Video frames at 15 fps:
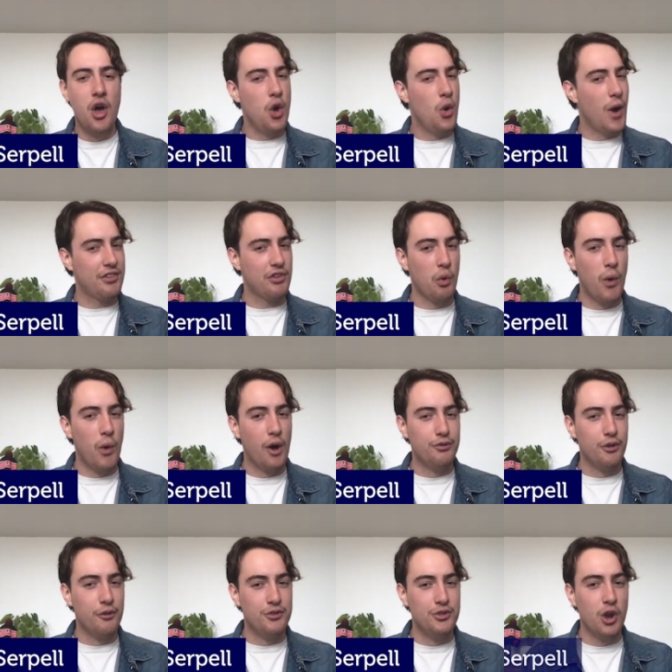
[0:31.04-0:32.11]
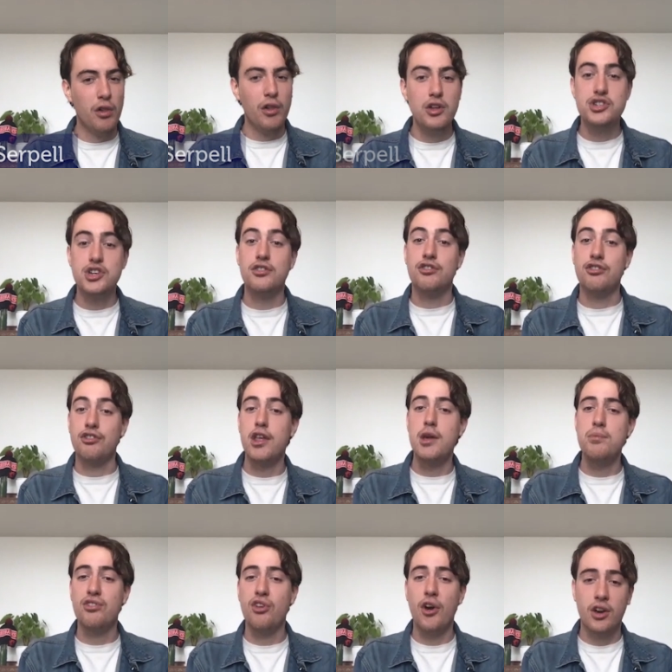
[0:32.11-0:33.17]
who has a wealth of knowledge in sleep
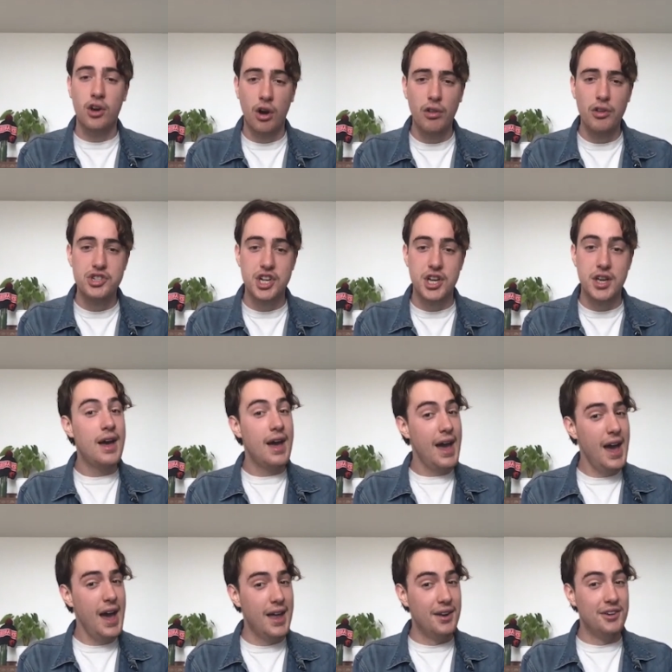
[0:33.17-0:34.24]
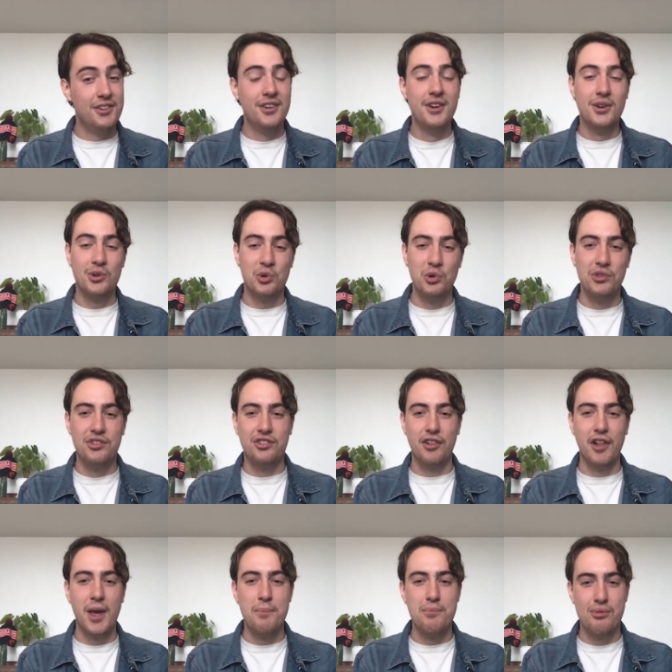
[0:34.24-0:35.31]
psychology and good
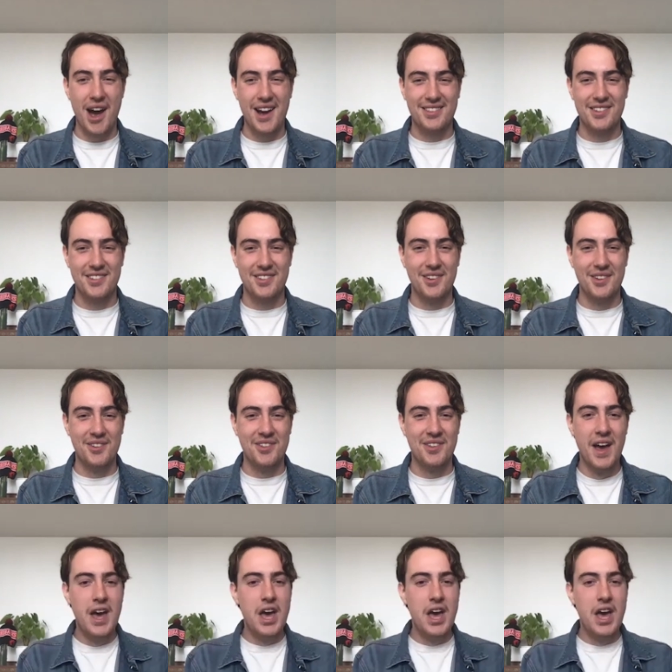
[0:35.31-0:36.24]
sleep practices.